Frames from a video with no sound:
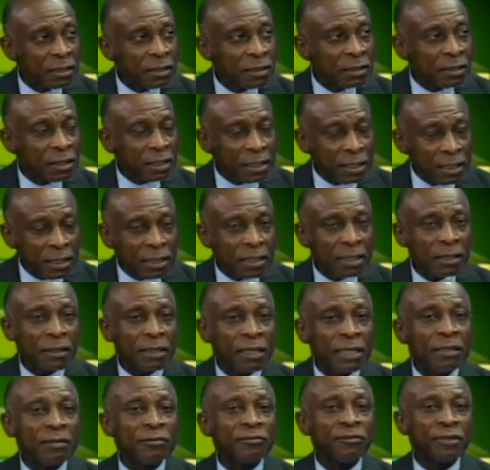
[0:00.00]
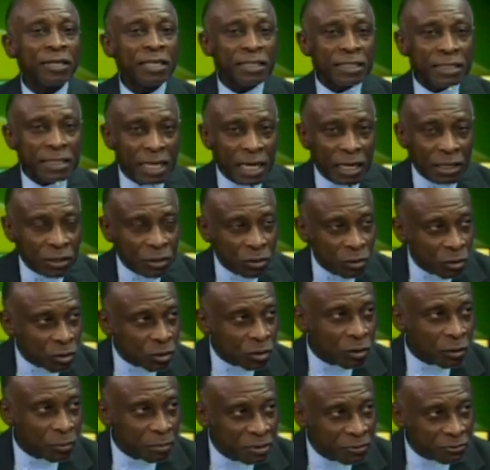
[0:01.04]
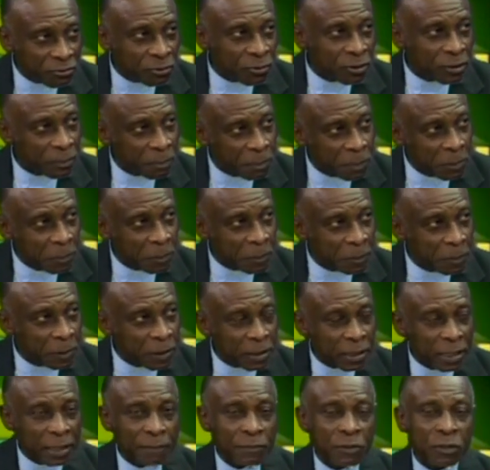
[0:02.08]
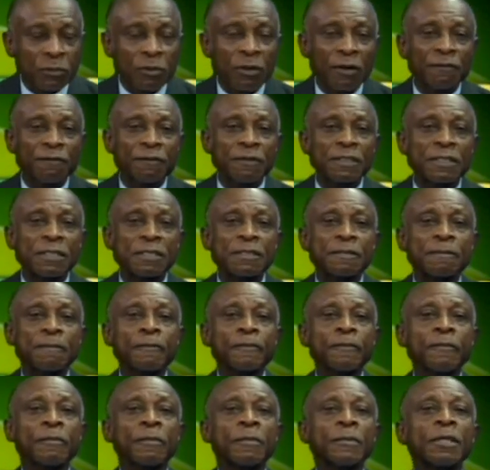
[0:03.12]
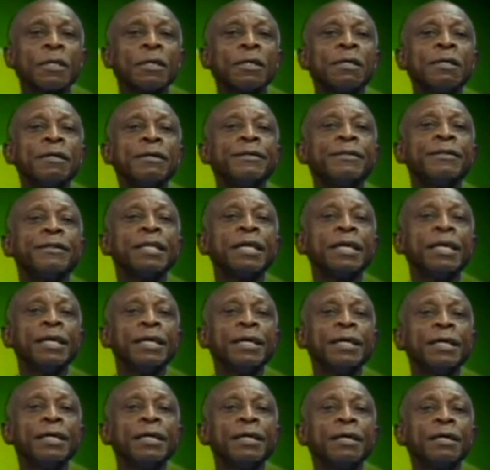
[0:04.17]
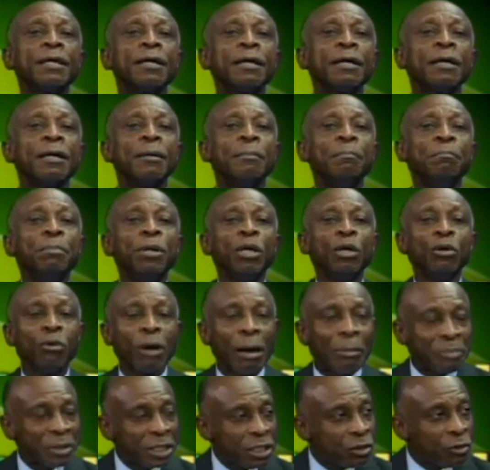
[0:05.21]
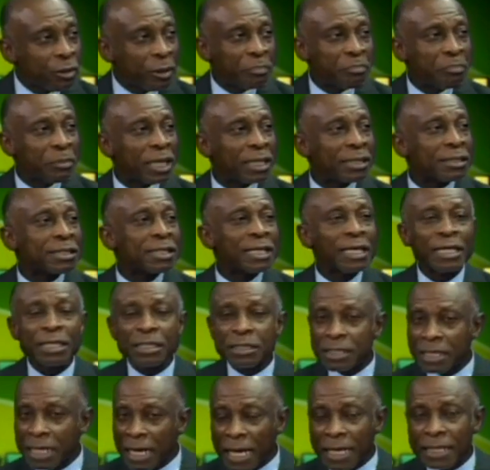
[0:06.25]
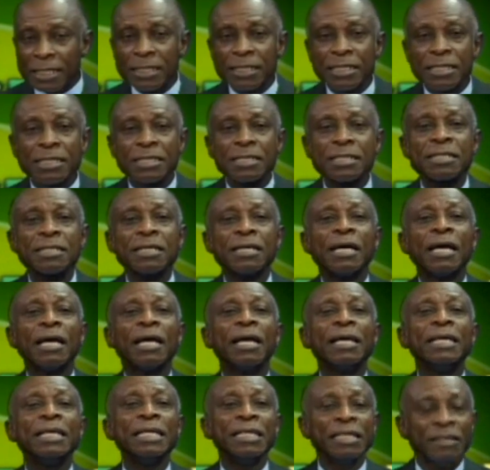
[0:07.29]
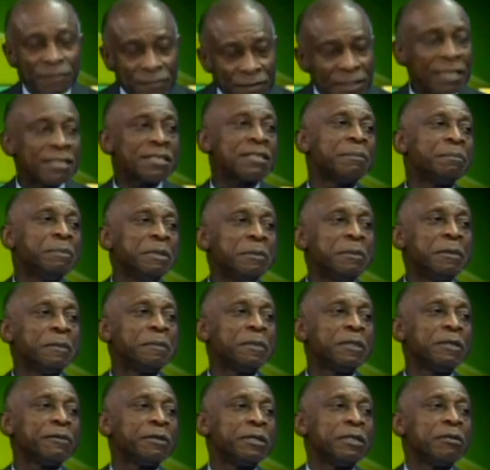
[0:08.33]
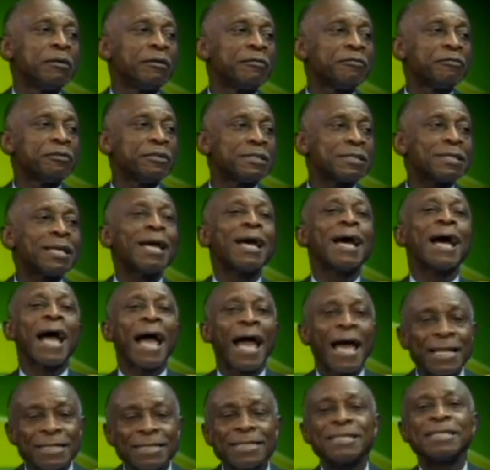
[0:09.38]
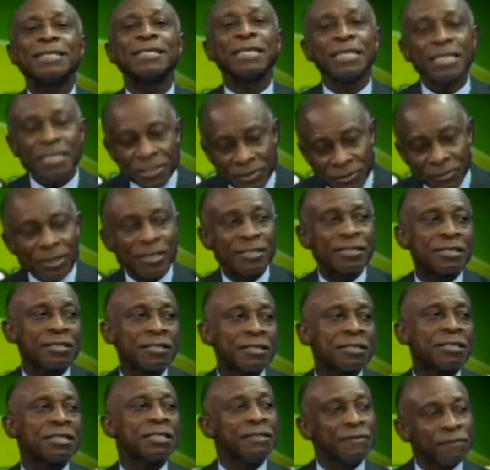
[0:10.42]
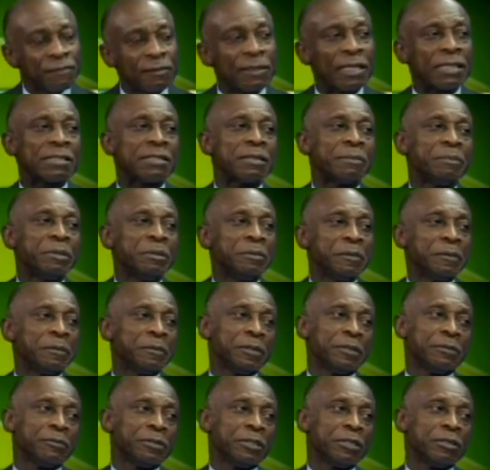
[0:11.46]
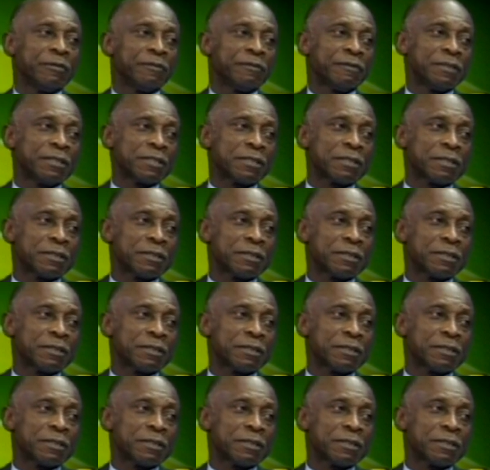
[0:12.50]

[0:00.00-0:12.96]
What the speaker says: They invaded Ankoko before the PPP came to office. They blew up equipment, killed Guyanese even as the PPP were in office, and seized vessels even as the PPP were in office.